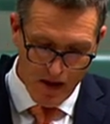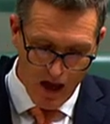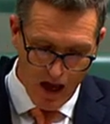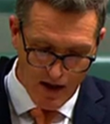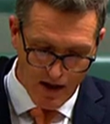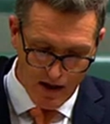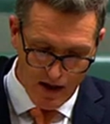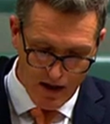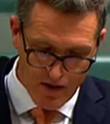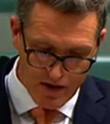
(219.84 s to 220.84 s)
And
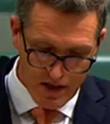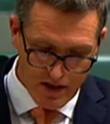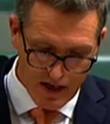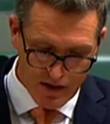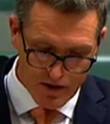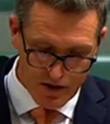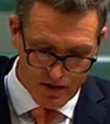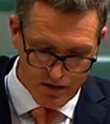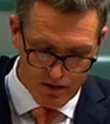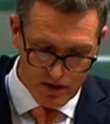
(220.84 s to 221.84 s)
the details
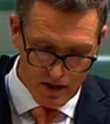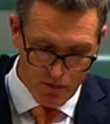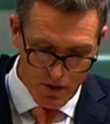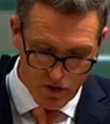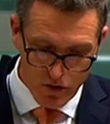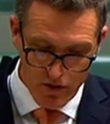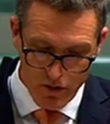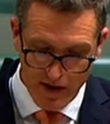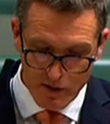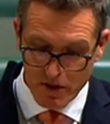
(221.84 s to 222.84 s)
and administrative
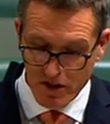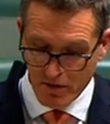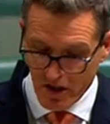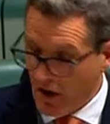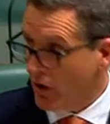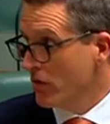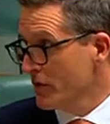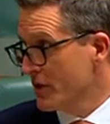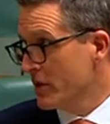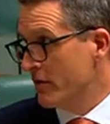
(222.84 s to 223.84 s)
arrangements
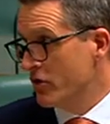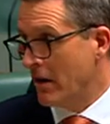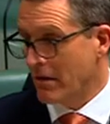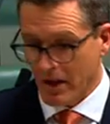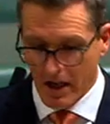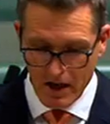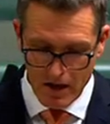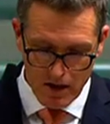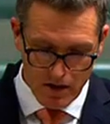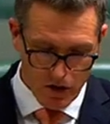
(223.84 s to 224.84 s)
themselves generally
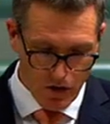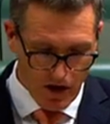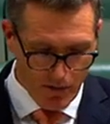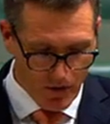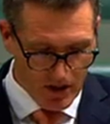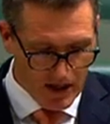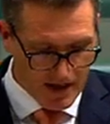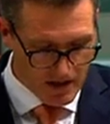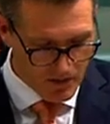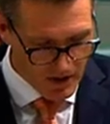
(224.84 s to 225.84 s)
turned up pretty
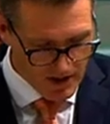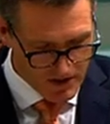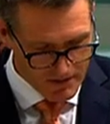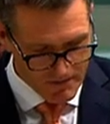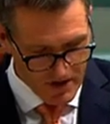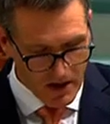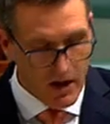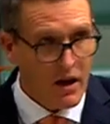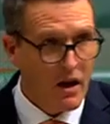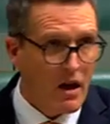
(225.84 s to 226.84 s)
late in the piece.
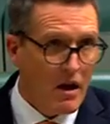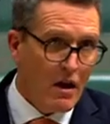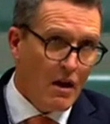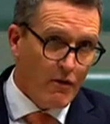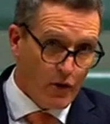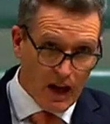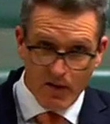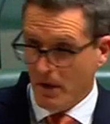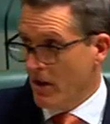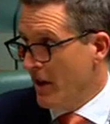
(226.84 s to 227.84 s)
For a
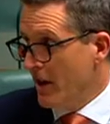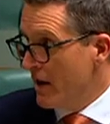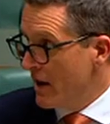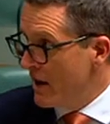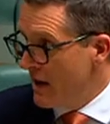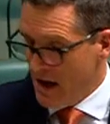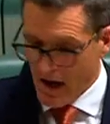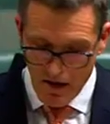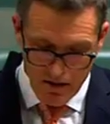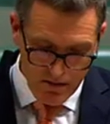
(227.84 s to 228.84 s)
government
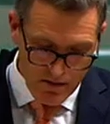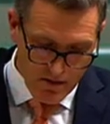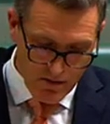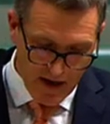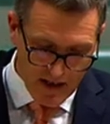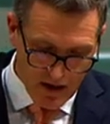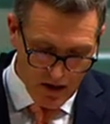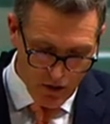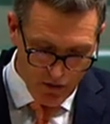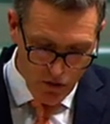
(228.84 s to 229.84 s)
that makes a
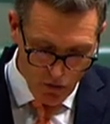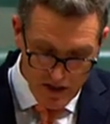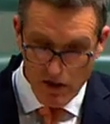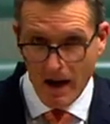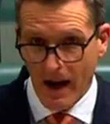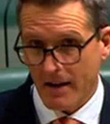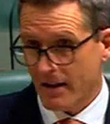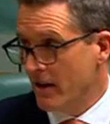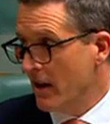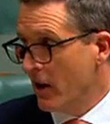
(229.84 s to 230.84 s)
lot of noise about
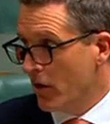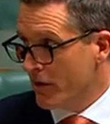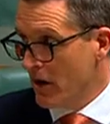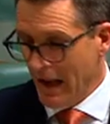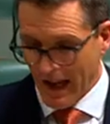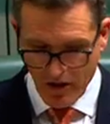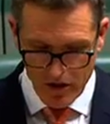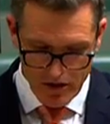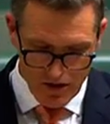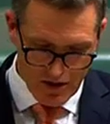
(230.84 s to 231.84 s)
and often
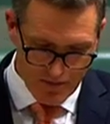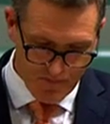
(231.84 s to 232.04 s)
lectures